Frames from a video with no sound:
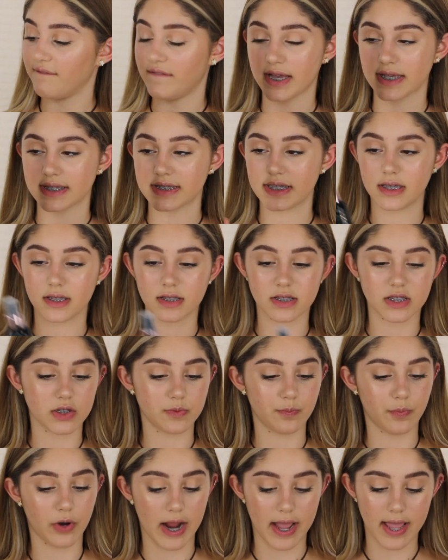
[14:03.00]
fixing
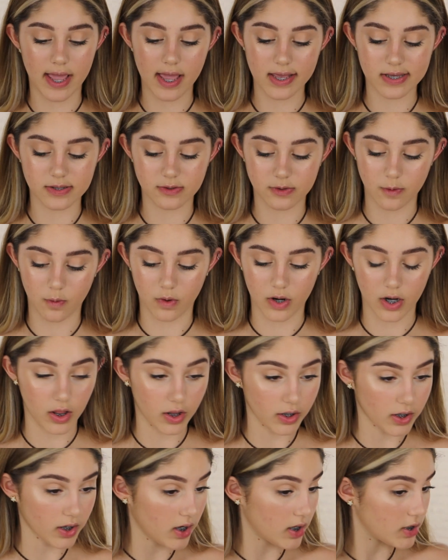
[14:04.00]
spray, because we wanna
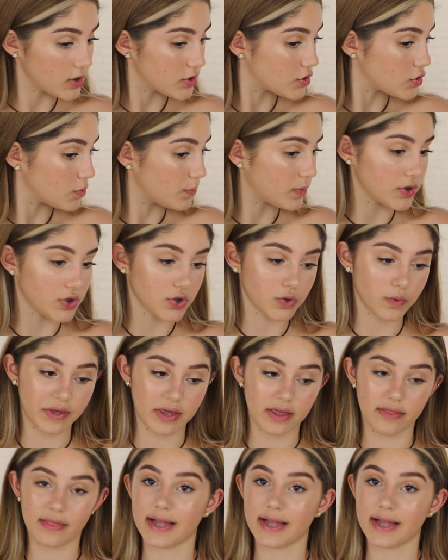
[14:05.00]
look super dewy.